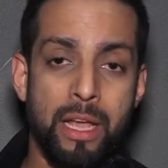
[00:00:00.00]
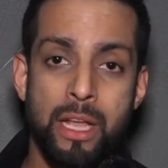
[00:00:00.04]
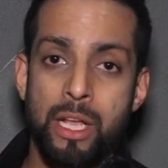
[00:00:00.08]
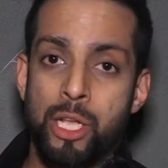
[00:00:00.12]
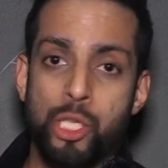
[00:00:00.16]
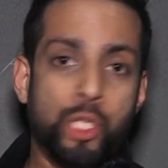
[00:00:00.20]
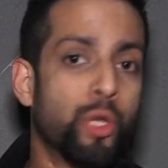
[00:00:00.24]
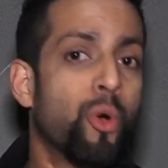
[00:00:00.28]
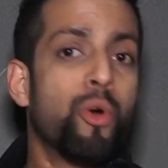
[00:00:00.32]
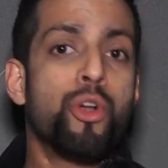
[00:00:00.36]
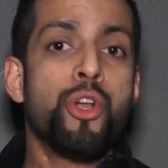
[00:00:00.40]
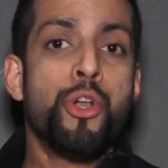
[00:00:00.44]

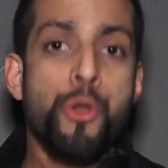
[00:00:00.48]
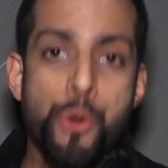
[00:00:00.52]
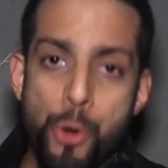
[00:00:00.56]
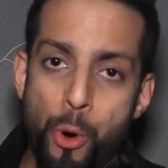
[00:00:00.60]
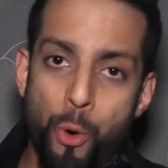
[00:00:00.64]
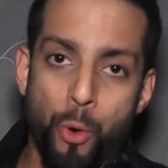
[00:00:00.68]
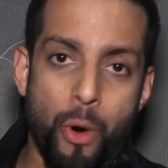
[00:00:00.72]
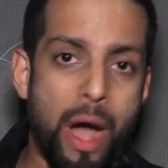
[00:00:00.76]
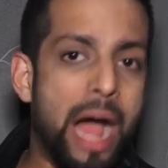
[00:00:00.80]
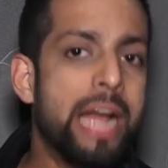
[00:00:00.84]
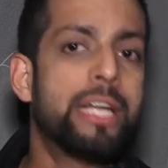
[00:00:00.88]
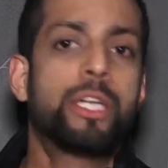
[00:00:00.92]
So
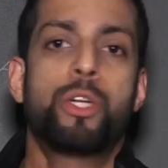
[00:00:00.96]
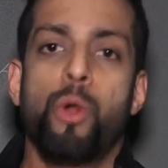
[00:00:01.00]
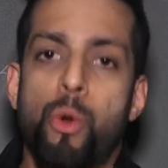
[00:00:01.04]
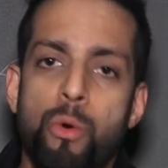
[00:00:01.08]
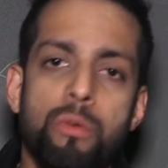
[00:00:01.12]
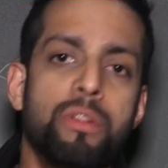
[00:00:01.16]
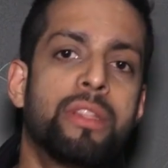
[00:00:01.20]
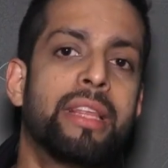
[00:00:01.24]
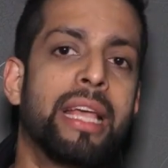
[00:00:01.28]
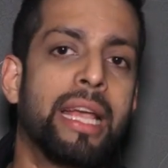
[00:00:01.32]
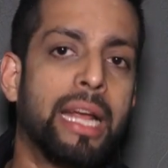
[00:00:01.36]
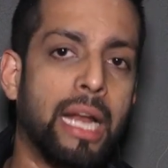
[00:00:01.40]
no, I
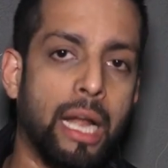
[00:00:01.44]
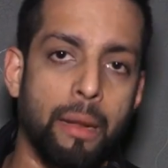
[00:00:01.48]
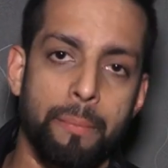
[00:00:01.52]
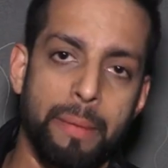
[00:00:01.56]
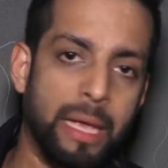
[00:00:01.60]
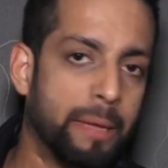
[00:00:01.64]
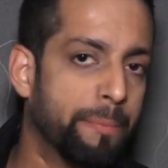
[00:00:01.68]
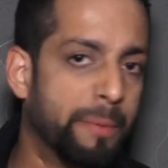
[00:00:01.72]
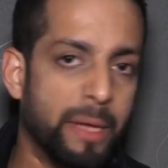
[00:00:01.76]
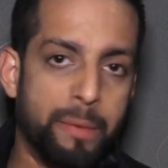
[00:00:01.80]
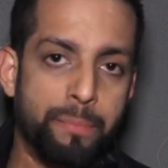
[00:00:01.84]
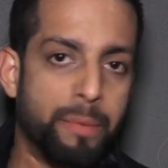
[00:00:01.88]
don't think it'll
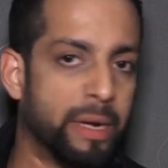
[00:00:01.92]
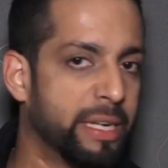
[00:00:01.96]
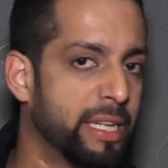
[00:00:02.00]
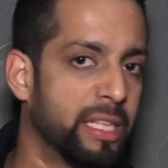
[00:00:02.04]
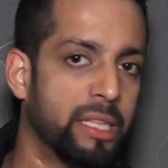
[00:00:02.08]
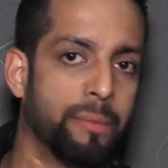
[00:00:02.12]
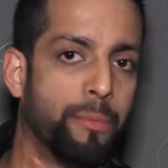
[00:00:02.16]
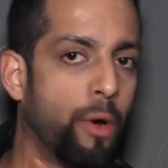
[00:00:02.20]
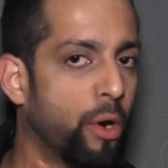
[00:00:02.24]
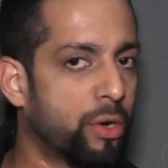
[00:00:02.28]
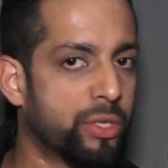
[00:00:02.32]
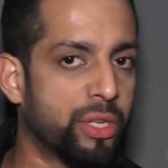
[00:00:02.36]
make big money at
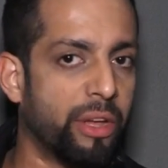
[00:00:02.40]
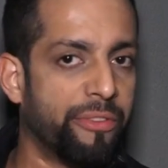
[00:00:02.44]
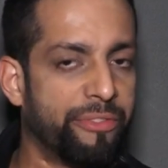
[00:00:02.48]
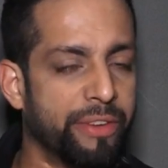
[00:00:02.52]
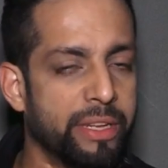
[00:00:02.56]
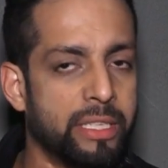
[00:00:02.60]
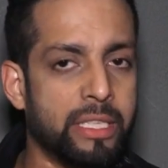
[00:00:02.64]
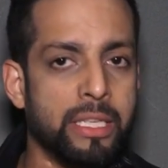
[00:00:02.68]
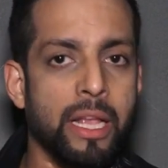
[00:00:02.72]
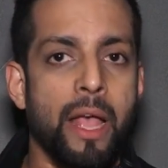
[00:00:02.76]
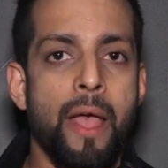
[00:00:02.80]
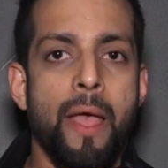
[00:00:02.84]
the box
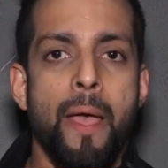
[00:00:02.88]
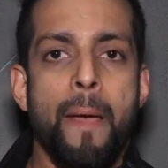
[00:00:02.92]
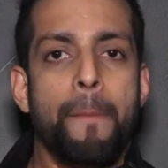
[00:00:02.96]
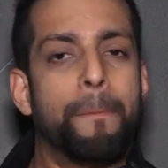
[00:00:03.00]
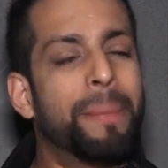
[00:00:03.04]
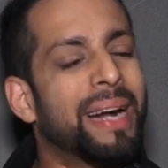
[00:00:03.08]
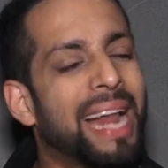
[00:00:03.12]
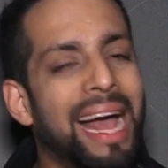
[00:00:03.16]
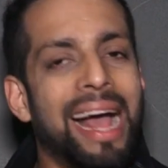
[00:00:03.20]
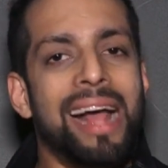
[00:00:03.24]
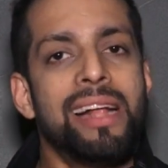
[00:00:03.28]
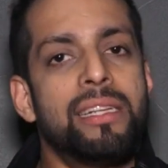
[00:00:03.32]
office,
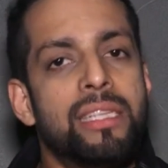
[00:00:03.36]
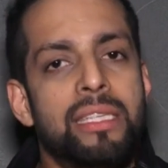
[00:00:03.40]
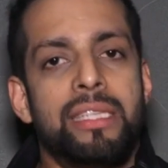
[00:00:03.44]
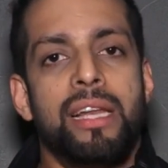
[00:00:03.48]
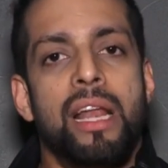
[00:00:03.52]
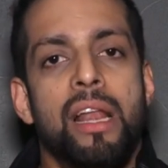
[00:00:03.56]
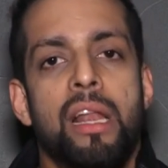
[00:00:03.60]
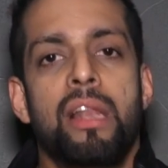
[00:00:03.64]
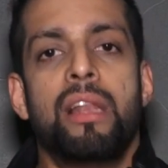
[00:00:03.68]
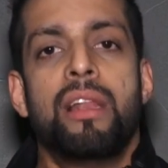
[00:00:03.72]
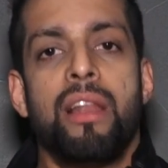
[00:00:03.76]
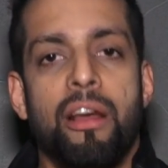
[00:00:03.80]
but I
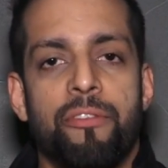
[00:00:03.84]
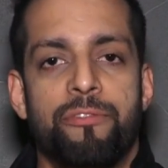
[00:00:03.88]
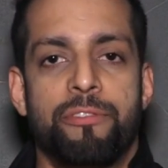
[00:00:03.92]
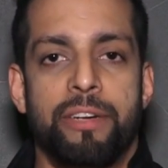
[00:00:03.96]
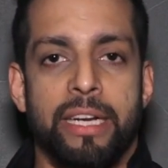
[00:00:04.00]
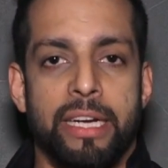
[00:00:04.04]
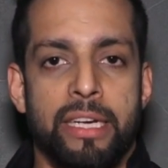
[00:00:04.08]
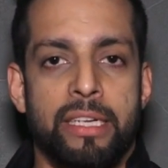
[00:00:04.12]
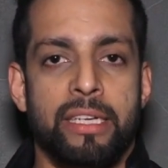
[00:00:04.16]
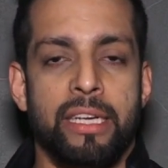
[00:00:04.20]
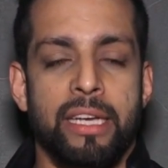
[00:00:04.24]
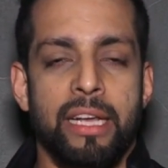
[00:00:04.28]
still loved
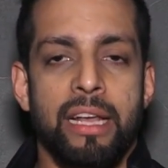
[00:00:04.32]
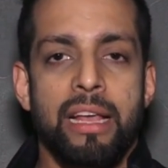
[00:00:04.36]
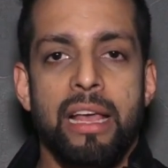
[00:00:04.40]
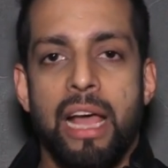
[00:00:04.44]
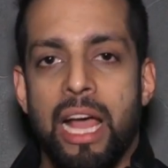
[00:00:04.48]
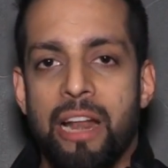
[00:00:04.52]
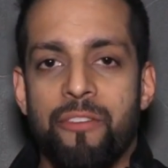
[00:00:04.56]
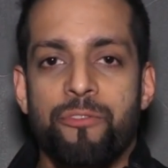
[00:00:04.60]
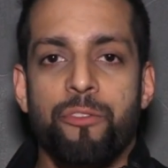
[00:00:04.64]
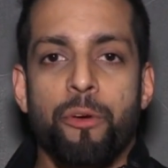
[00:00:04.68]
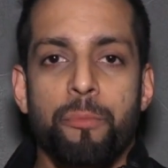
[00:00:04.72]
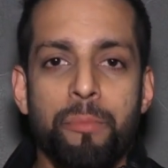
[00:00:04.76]
it.
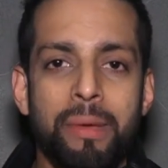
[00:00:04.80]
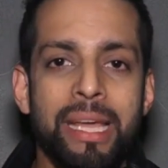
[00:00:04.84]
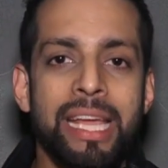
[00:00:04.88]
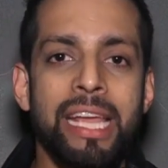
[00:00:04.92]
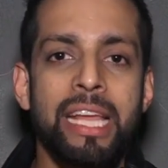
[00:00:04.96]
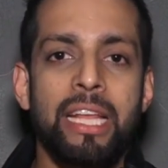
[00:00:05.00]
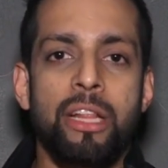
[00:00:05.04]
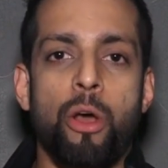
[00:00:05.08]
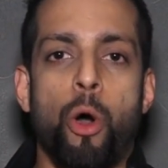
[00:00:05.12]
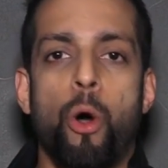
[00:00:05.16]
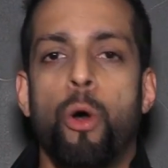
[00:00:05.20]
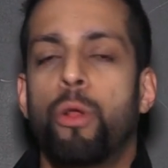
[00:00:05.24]
And for
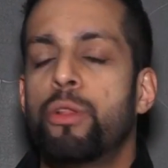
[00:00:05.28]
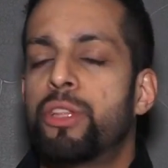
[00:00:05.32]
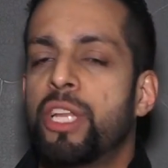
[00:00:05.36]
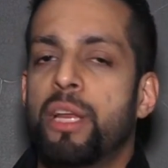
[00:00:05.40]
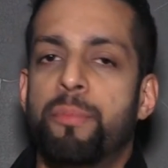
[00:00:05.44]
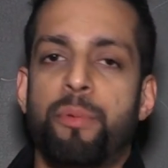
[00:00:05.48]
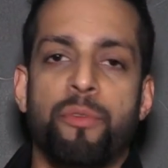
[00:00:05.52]
me, all three